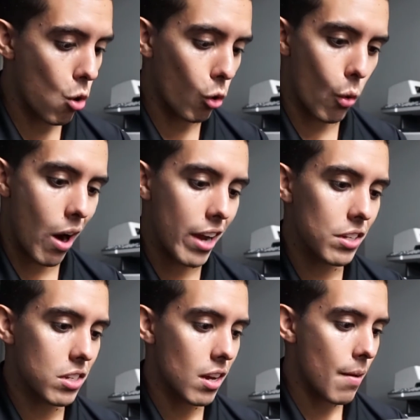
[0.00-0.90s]
cold
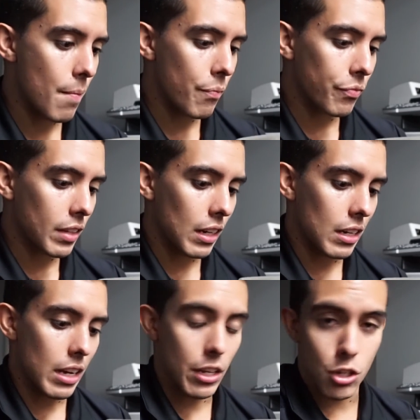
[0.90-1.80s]
rice,
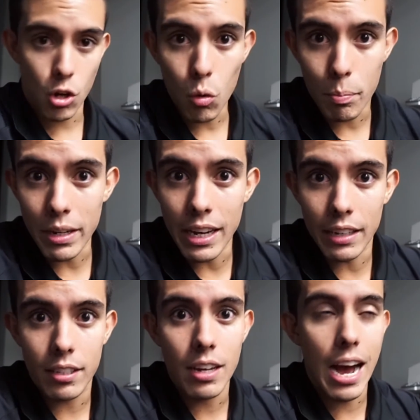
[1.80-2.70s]
so be
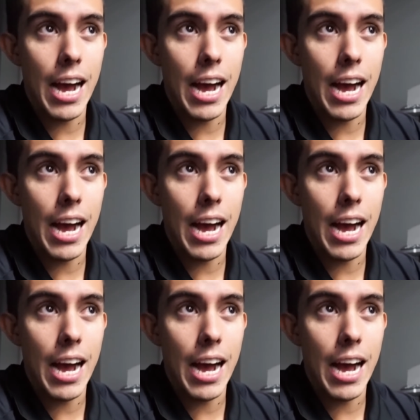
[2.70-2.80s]
it.